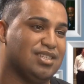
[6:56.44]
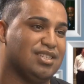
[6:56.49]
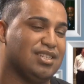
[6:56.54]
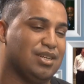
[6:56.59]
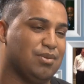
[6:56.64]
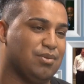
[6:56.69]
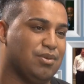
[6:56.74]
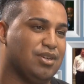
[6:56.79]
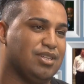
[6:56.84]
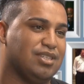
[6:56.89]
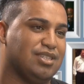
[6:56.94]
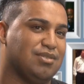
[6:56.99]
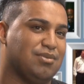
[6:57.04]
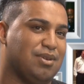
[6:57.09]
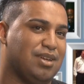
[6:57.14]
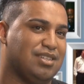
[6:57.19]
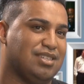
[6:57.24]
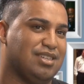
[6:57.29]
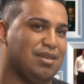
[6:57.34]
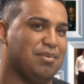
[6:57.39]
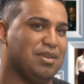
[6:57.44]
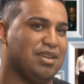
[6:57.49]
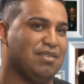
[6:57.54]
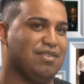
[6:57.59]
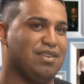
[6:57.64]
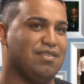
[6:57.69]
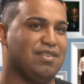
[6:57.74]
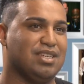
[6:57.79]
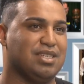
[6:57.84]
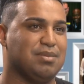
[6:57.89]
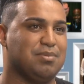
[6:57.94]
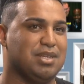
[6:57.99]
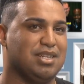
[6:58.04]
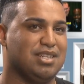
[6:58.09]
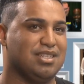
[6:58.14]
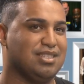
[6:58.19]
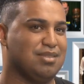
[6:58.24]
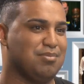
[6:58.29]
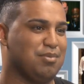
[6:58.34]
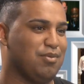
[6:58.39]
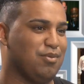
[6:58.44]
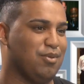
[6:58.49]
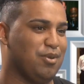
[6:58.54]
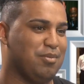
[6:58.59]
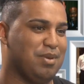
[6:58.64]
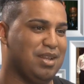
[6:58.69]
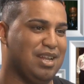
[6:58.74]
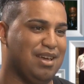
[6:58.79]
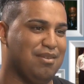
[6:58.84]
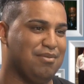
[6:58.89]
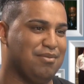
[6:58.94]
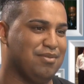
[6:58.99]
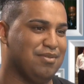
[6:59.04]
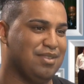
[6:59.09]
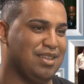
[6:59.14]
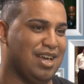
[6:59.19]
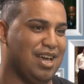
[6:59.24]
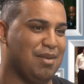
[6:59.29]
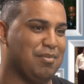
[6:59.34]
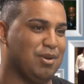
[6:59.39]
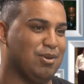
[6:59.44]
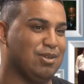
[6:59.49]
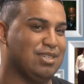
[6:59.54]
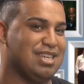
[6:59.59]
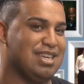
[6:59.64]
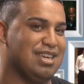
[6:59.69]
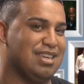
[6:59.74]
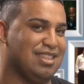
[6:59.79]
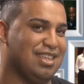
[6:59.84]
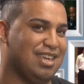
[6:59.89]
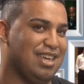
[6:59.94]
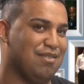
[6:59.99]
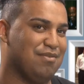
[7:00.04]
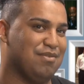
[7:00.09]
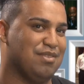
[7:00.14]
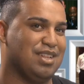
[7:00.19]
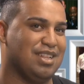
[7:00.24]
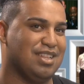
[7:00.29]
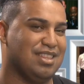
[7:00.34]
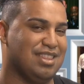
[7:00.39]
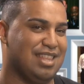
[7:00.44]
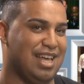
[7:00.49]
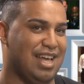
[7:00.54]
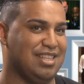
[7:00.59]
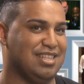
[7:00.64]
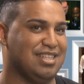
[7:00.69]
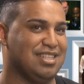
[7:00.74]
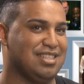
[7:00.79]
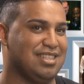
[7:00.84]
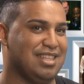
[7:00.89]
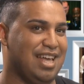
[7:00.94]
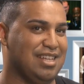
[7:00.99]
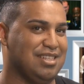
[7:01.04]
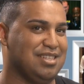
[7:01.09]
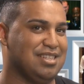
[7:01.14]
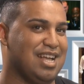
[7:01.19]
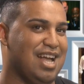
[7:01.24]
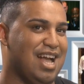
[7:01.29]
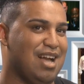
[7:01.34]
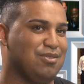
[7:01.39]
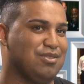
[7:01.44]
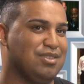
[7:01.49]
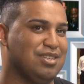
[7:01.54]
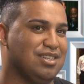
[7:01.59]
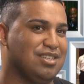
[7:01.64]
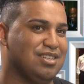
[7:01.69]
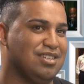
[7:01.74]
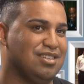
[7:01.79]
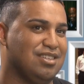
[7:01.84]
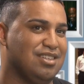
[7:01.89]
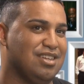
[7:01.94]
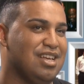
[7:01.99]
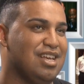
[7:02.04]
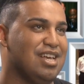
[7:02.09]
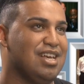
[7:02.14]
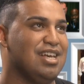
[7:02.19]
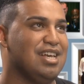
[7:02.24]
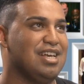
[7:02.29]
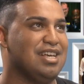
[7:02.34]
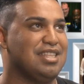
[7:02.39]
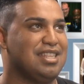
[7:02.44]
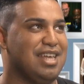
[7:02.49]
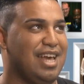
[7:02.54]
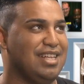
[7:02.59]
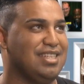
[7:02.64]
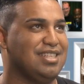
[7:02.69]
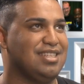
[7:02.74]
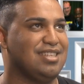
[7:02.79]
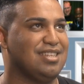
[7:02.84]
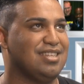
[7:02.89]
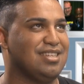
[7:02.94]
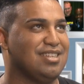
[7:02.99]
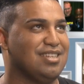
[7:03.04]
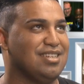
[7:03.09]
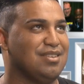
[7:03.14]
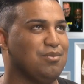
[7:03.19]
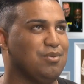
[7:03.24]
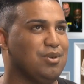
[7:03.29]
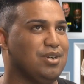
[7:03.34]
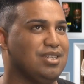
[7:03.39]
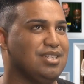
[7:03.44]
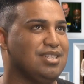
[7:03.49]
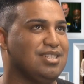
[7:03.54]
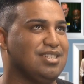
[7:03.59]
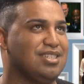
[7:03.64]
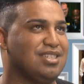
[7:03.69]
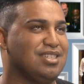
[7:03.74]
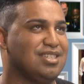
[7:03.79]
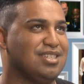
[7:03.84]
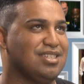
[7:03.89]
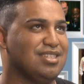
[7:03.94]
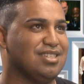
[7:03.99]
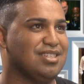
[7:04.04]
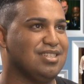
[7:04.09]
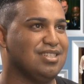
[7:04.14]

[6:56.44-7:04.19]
It was something I've never experienced before in my life. Because that counted. That was,